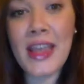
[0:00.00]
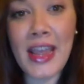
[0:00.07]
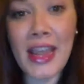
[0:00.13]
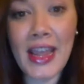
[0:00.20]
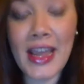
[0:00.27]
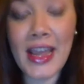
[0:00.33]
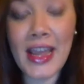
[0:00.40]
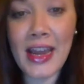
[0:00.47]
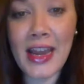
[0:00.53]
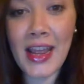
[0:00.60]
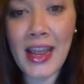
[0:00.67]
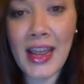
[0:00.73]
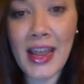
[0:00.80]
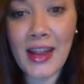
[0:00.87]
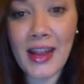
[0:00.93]

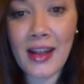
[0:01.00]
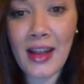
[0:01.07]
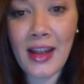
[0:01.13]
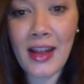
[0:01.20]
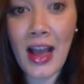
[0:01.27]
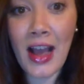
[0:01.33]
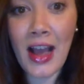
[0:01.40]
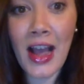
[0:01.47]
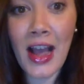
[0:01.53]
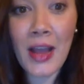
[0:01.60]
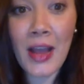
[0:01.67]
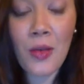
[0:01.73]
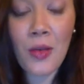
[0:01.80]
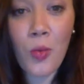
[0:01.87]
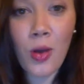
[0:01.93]
and
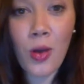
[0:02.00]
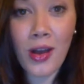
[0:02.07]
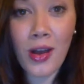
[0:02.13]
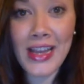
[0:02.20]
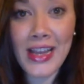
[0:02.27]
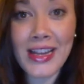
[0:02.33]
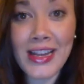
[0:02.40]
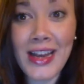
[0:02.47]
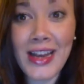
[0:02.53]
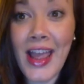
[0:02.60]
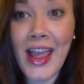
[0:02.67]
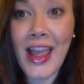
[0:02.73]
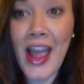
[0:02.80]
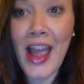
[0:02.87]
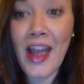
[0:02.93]
I want
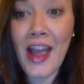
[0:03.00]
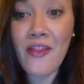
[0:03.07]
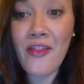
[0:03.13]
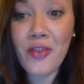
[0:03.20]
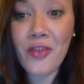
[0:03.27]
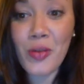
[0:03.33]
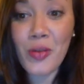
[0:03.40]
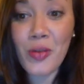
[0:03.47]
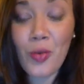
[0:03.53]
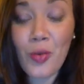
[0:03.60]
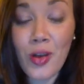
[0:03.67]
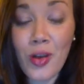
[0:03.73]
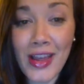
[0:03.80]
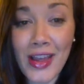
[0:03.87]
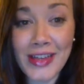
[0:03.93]

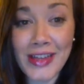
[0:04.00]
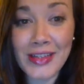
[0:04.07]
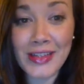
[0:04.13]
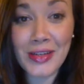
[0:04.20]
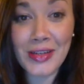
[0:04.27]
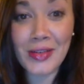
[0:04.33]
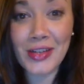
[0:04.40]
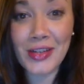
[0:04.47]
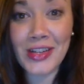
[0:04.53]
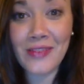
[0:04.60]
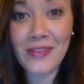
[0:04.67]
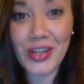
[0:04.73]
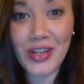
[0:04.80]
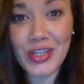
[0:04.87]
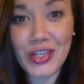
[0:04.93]
everyone to go to
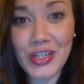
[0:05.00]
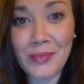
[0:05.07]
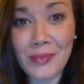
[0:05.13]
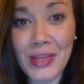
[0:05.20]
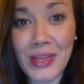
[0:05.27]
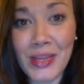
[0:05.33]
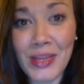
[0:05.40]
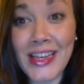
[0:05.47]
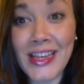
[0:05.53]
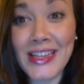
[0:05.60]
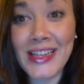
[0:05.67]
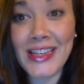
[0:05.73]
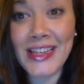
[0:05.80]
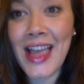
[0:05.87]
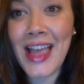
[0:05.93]
convention,
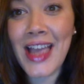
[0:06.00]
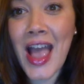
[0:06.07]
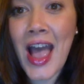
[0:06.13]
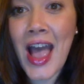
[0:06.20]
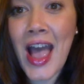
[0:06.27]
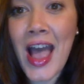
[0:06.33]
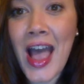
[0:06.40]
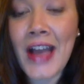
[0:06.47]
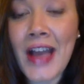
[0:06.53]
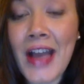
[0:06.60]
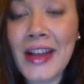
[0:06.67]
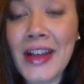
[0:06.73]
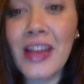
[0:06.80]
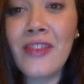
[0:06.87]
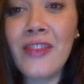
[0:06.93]
because
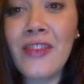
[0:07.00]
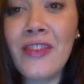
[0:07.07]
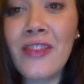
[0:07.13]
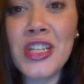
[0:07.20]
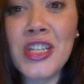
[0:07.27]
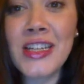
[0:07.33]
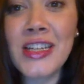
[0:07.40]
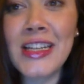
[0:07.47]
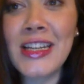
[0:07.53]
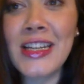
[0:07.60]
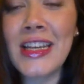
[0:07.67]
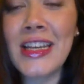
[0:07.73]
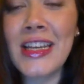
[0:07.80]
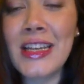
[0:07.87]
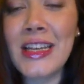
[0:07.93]
convention
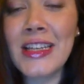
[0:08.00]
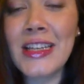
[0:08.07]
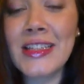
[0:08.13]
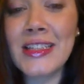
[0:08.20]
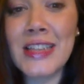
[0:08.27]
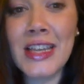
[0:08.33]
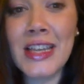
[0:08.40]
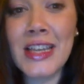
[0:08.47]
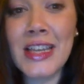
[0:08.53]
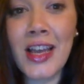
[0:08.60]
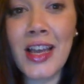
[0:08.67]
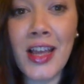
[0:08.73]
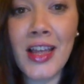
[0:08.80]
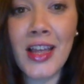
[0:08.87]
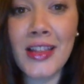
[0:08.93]
is
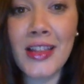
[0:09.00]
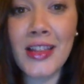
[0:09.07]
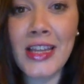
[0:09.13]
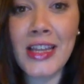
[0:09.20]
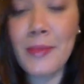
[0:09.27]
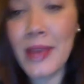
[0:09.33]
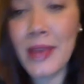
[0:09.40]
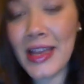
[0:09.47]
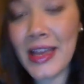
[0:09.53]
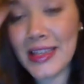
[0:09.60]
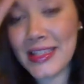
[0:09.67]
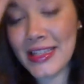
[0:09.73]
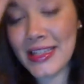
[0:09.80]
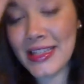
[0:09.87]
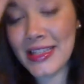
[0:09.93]
the
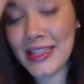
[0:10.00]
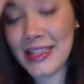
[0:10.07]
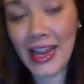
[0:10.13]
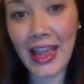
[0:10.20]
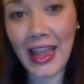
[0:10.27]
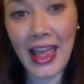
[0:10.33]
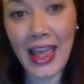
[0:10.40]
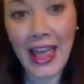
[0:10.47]
best thing